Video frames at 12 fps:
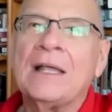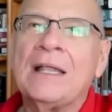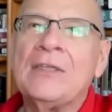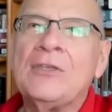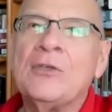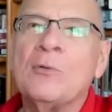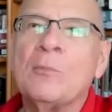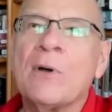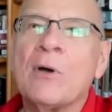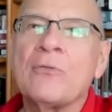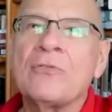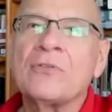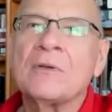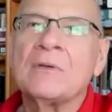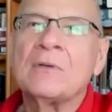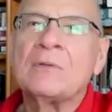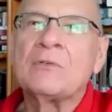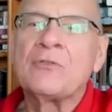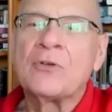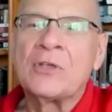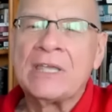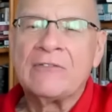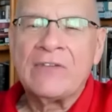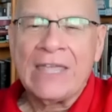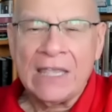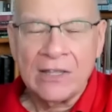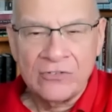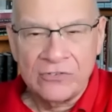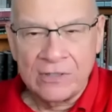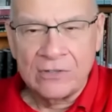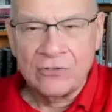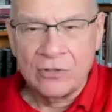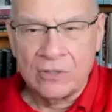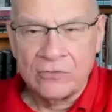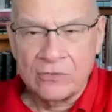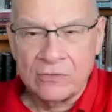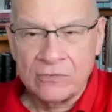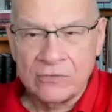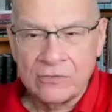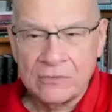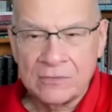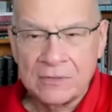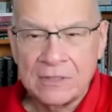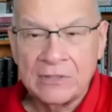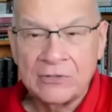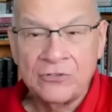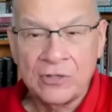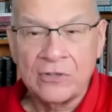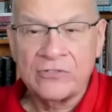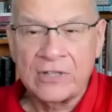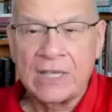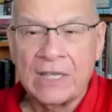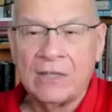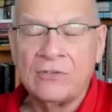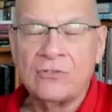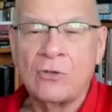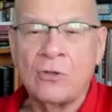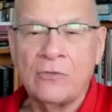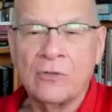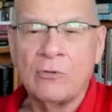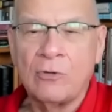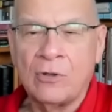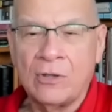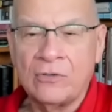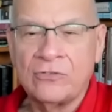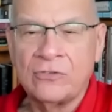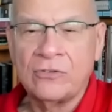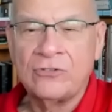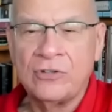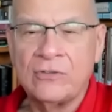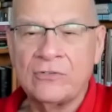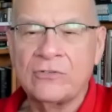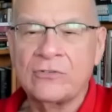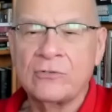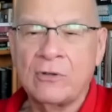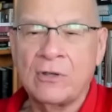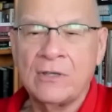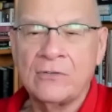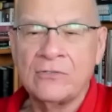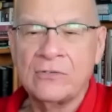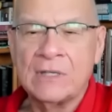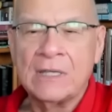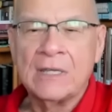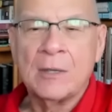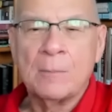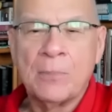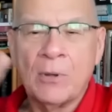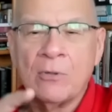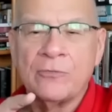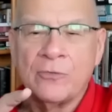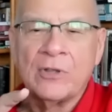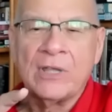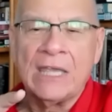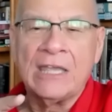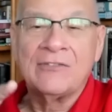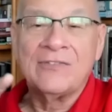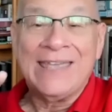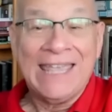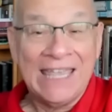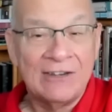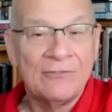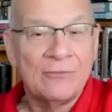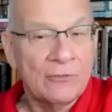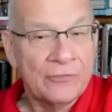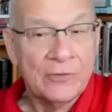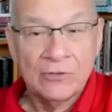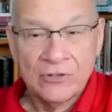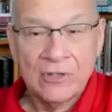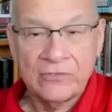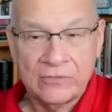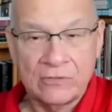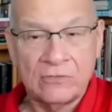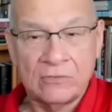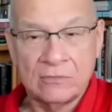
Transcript: you both forgive and seek justice, just as on the cross, Jesus Christ both forgave and fulfilled justice.